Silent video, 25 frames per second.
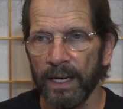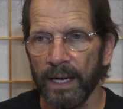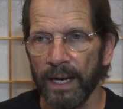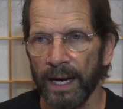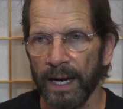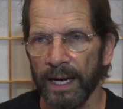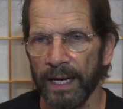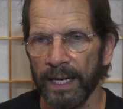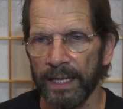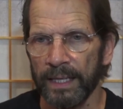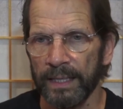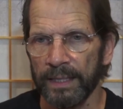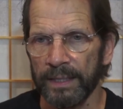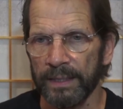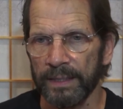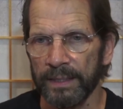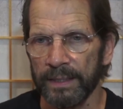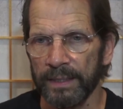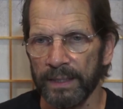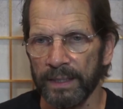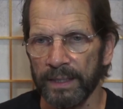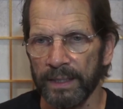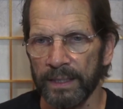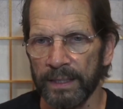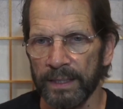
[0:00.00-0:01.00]
And
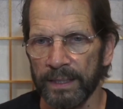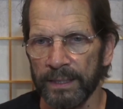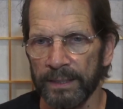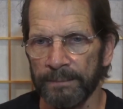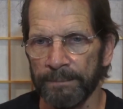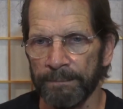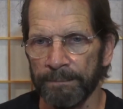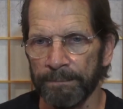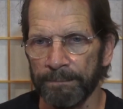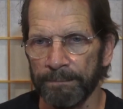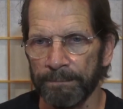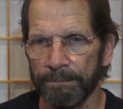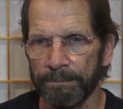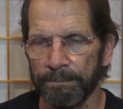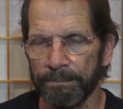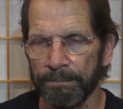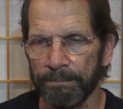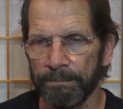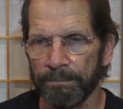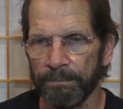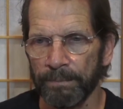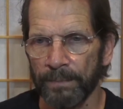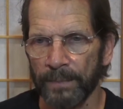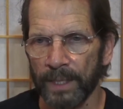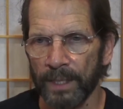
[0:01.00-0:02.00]
um,
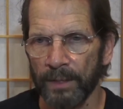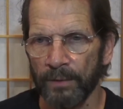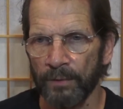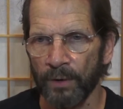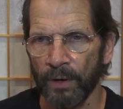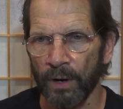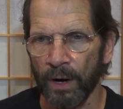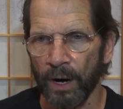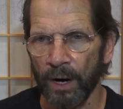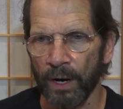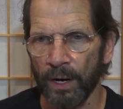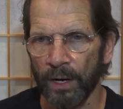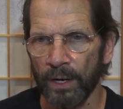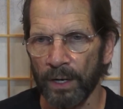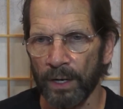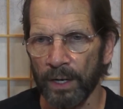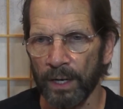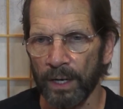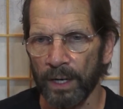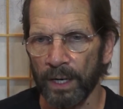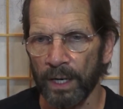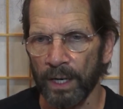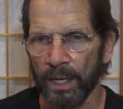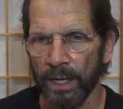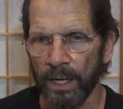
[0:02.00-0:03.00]
there are
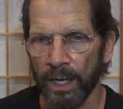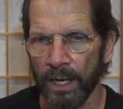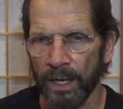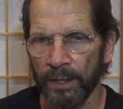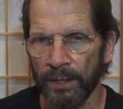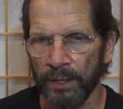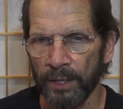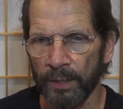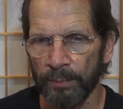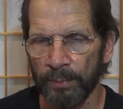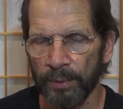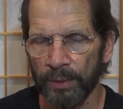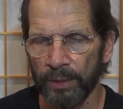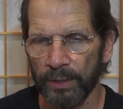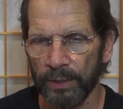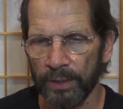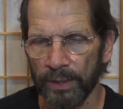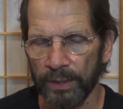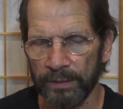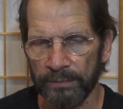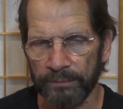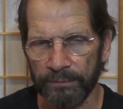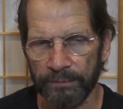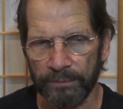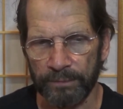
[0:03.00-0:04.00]
uh, a number,
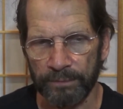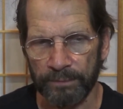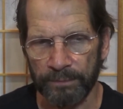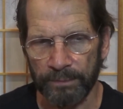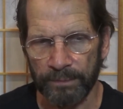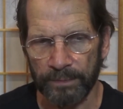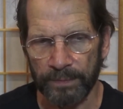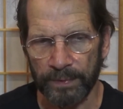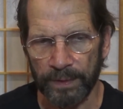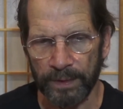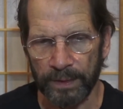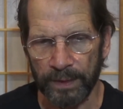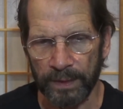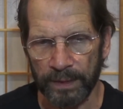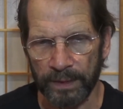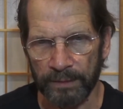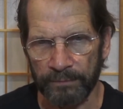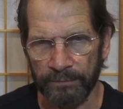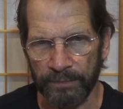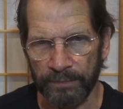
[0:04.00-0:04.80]
if uh, if